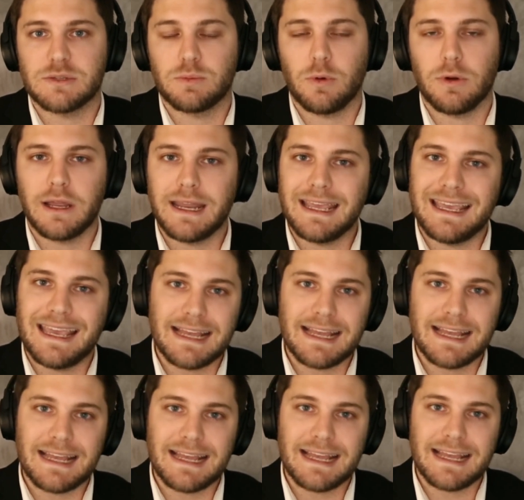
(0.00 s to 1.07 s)
We're going to get to
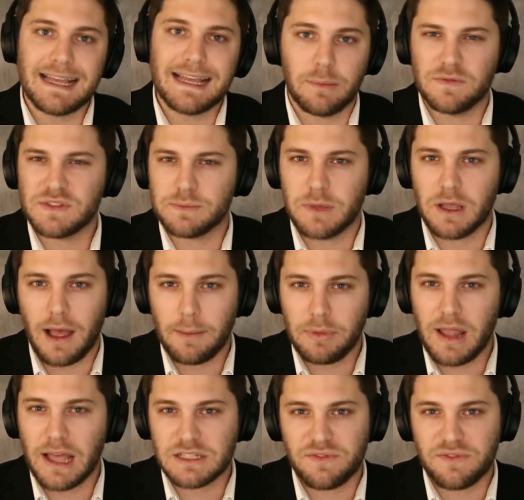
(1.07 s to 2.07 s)
the bottom of some complex